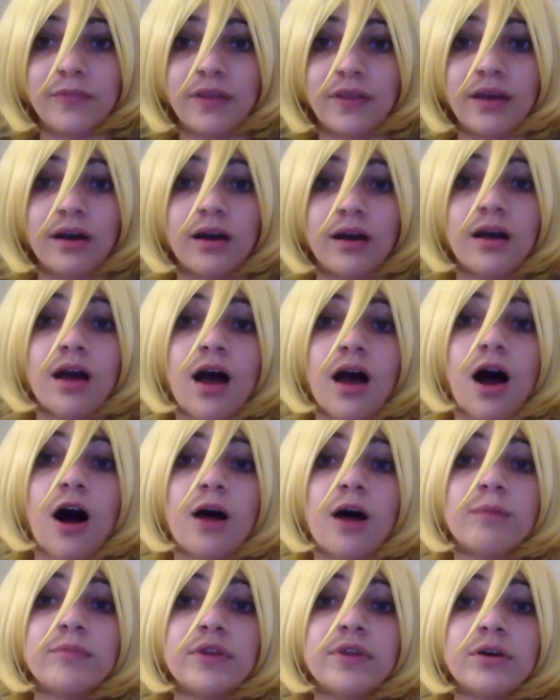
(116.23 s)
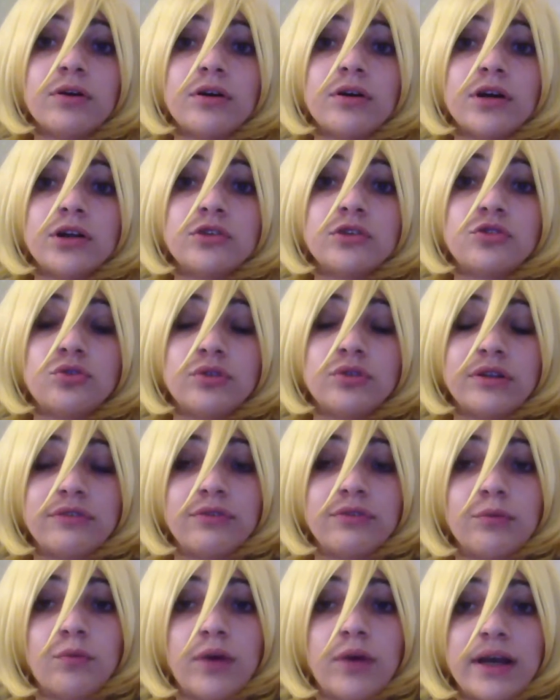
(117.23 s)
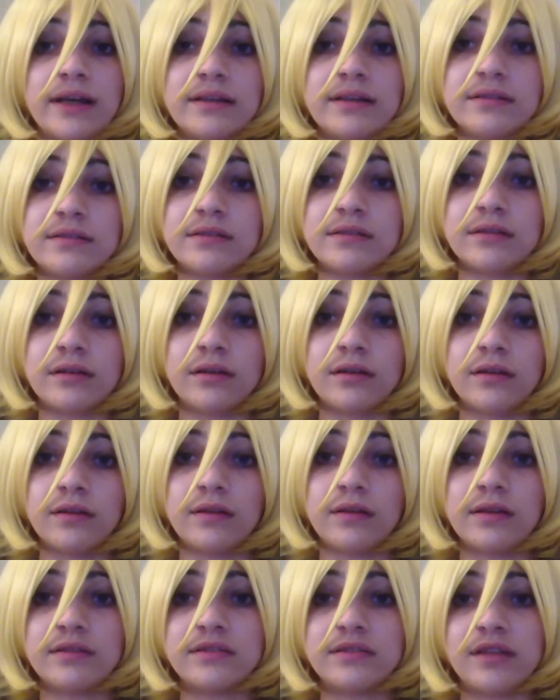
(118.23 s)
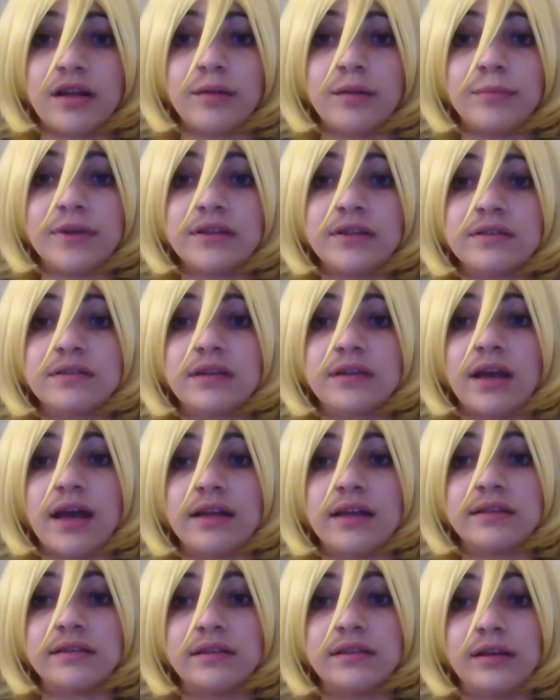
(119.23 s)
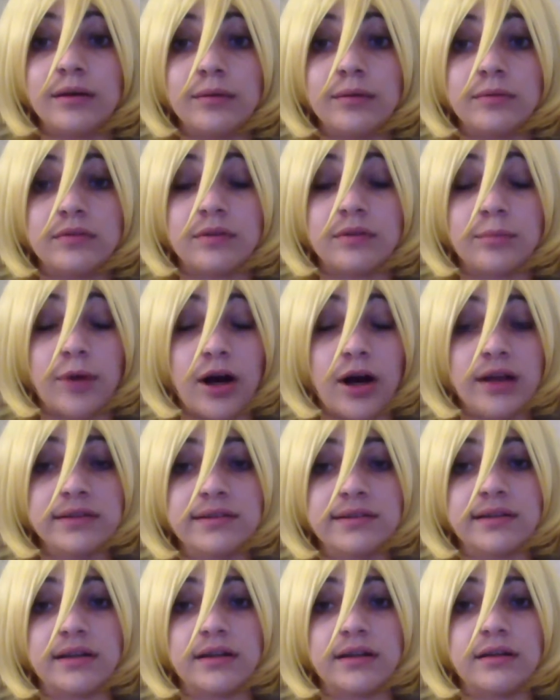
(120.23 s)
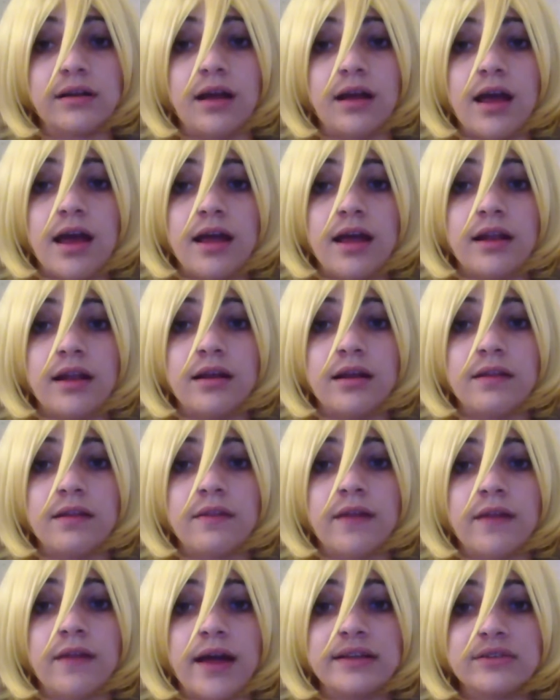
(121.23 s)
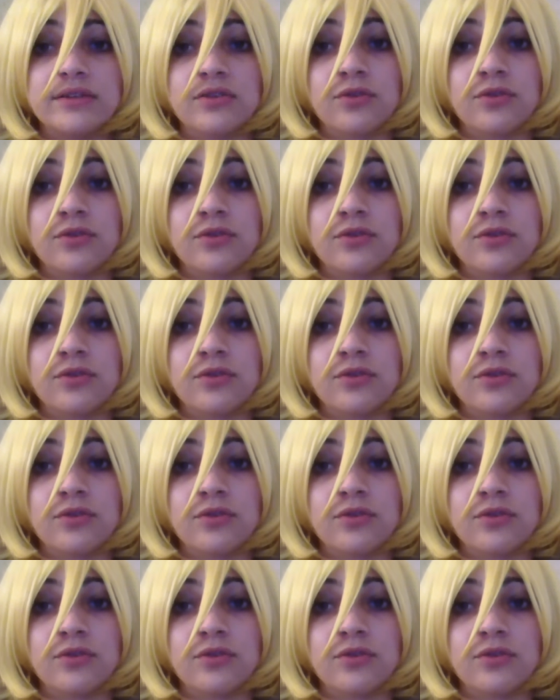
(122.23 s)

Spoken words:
Yeah, there are two different ways the sediments get deposited, and that is